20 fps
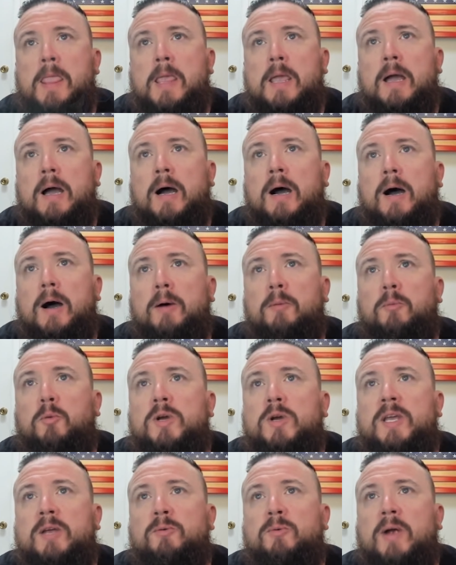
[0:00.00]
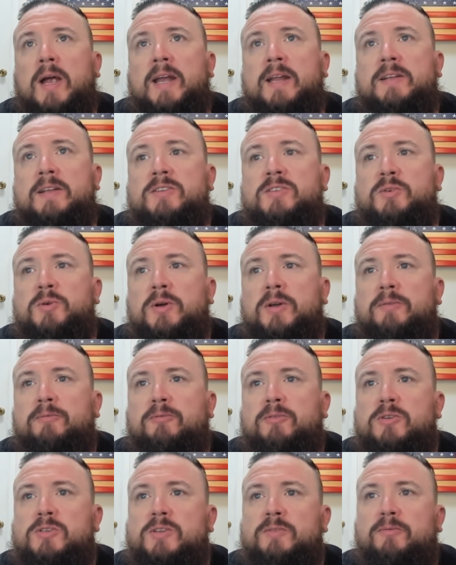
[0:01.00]
We'll get right into it.
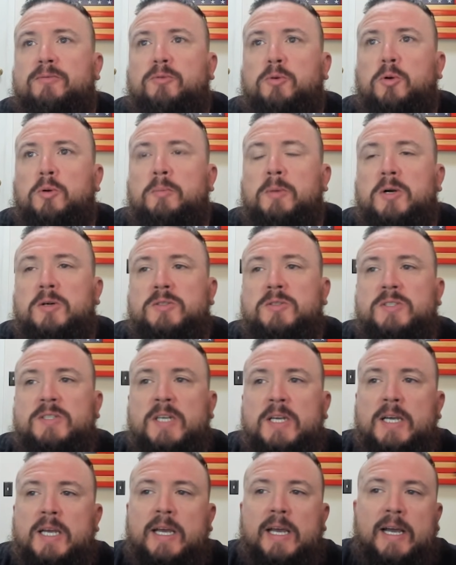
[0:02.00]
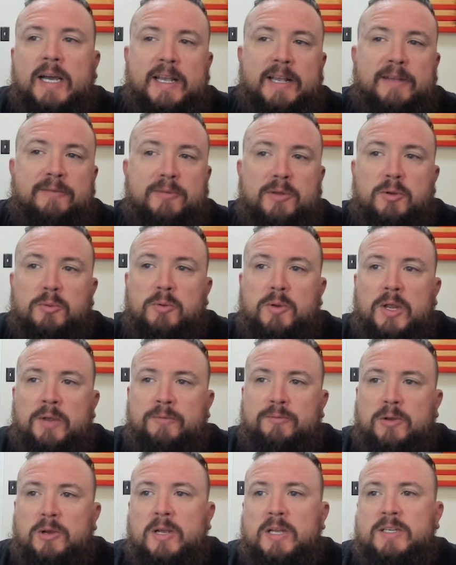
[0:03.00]
First and foremost, if
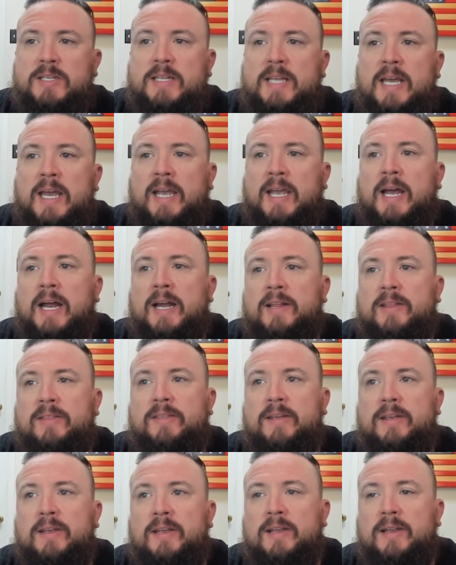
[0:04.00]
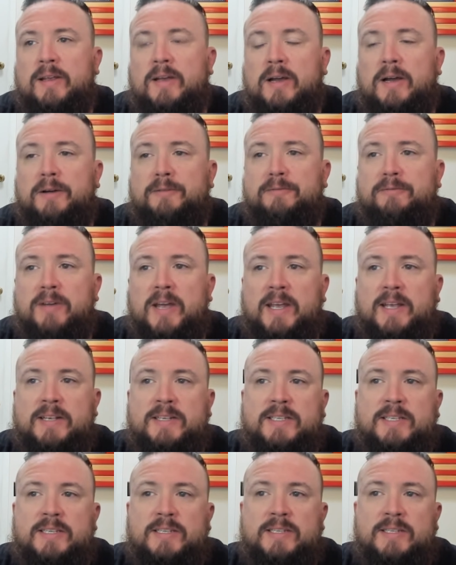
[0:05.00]
you're into that kind of thing,
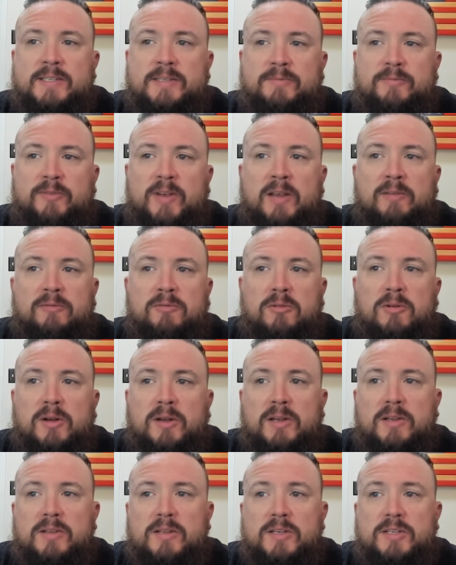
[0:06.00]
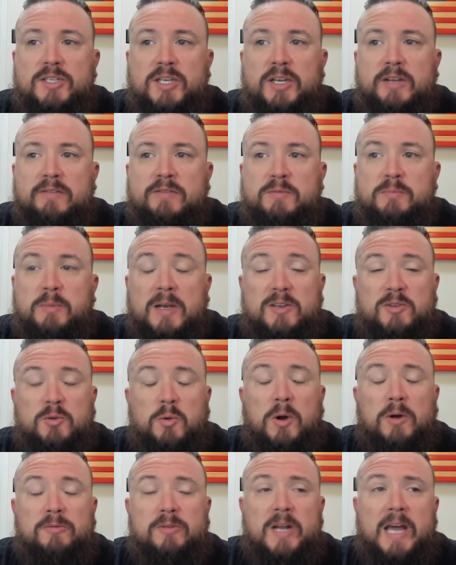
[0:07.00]
Vegas is favoring the Chiefs by
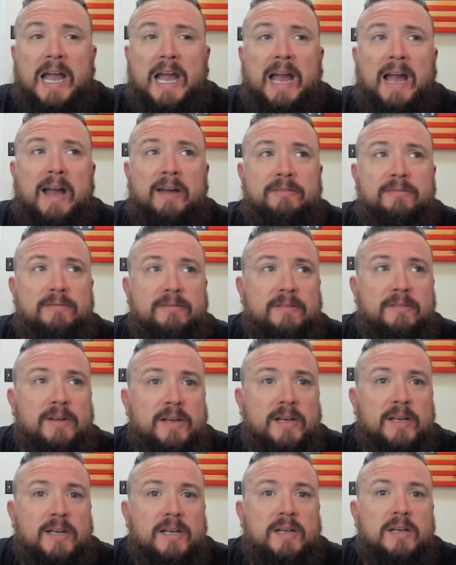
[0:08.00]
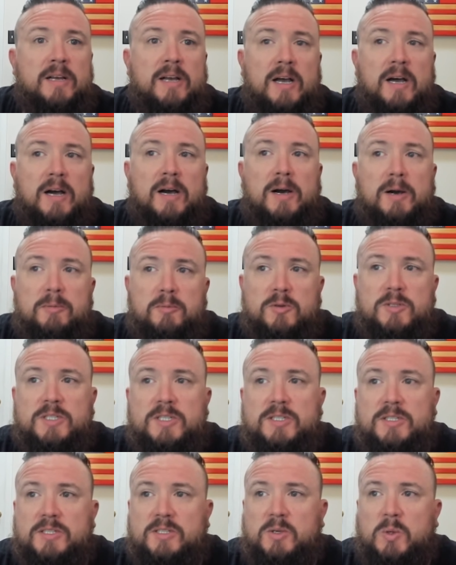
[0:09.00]
12.5, which
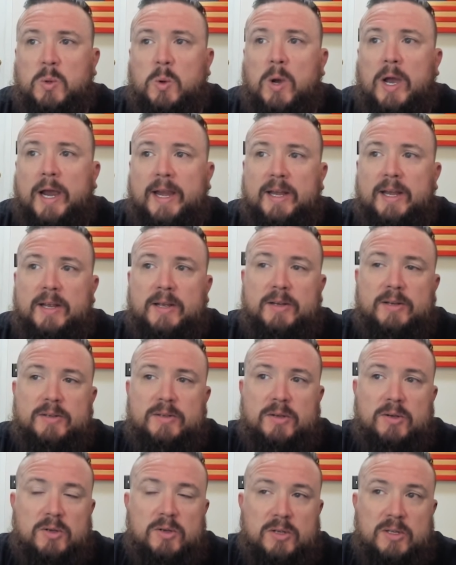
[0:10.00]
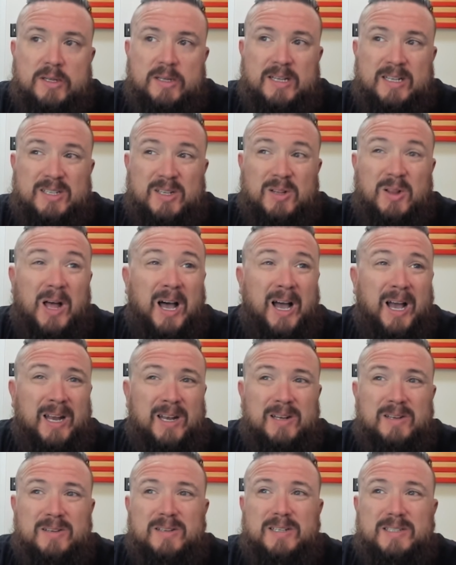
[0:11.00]
is that's a
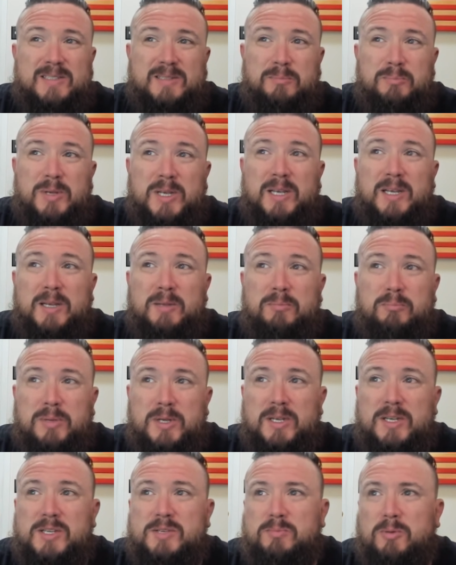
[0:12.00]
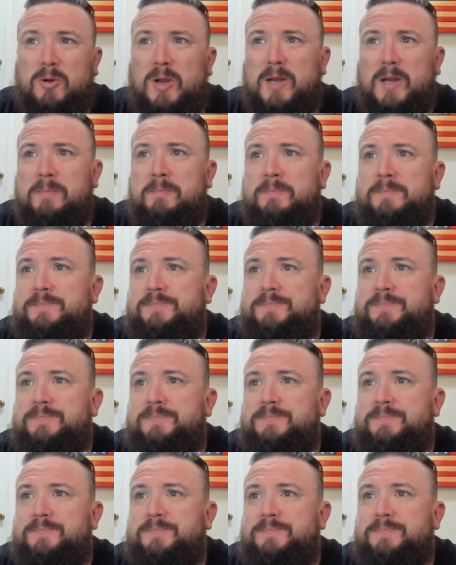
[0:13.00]
lot. That's a big spread.